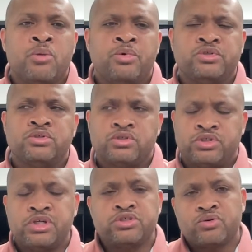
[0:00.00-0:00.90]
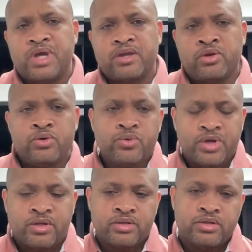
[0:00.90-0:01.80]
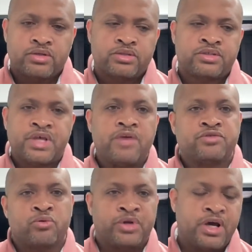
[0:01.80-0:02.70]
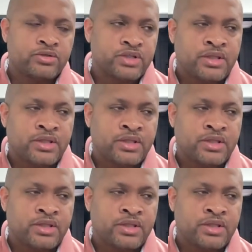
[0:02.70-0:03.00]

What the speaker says: But just so that you can save someone else.